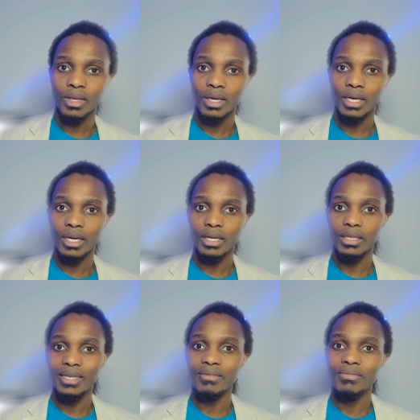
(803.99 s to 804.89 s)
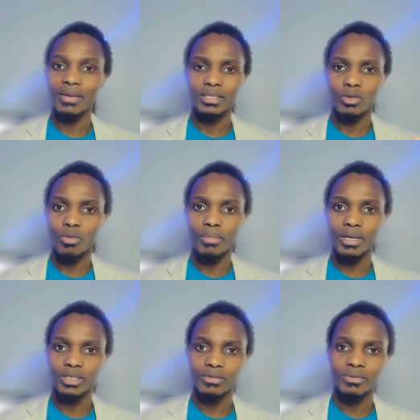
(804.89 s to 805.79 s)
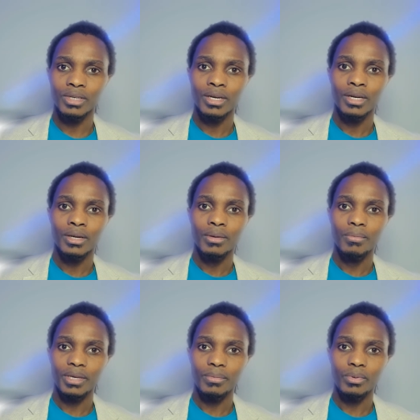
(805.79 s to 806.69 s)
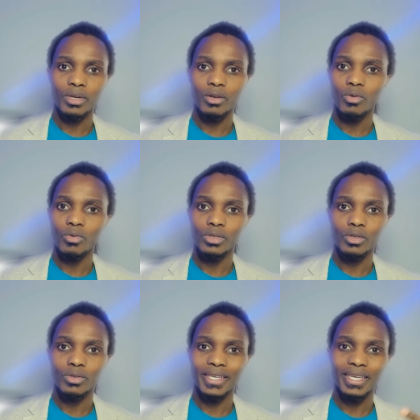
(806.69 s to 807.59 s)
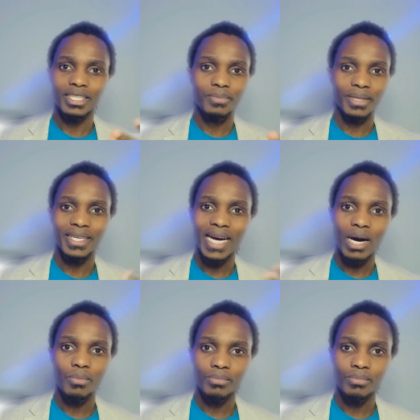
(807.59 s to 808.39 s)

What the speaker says: and it affects a whole bunch of people. They can't speak out